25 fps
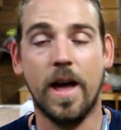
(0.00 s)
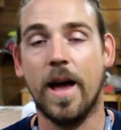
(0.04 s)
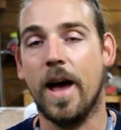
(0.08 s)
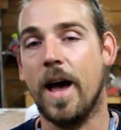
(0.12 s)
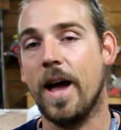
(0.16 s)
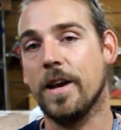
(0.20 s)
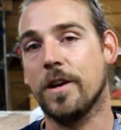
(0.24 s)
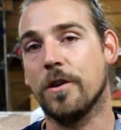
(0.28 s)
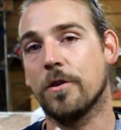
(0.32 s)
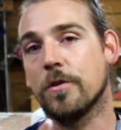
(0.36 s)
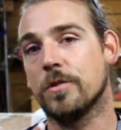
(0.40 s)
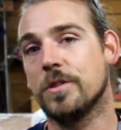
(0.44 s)

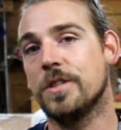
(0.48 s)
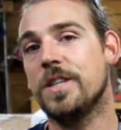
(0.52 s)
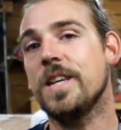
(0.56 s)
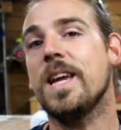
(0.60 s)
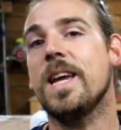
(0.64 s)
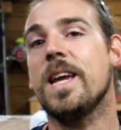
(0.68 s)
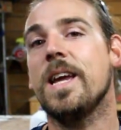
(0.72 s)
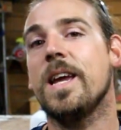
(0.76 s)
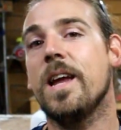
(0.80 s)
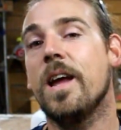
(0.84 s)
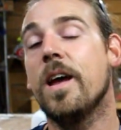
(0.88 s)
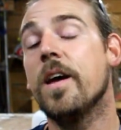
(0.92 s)
and your
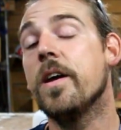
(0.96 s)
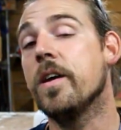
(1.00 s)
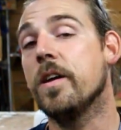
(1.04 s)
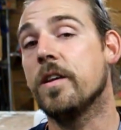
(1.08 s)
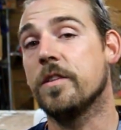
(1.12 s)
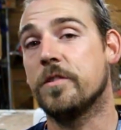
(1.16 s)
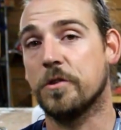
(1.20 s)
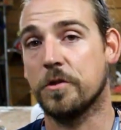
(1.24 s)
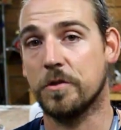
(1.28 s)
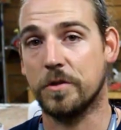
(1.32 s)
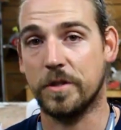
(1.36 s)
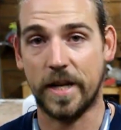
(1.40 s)
D
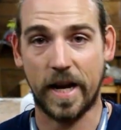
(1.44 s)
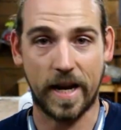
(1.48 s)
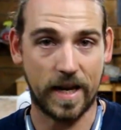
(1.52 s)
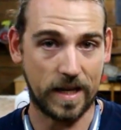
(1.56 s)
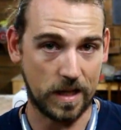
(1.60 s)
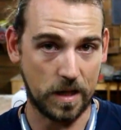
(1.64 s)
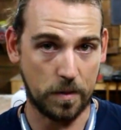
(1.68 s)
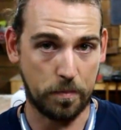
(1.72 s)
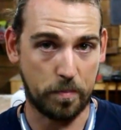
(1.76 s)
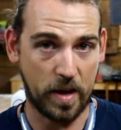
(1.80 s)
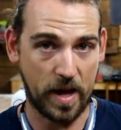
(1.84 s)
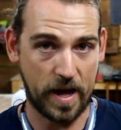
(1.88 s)
is your
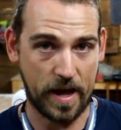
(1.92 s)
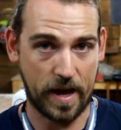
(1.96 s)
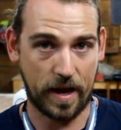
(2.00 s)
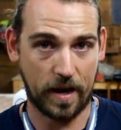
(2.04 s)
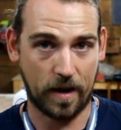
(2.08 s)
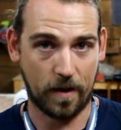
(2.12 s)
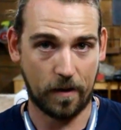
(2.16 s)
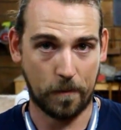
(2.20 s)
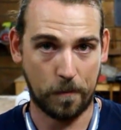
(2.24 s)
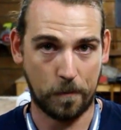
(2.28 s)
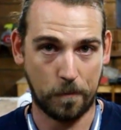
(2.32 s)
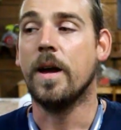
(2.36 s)
daily
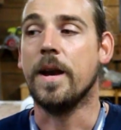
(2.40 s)
pay.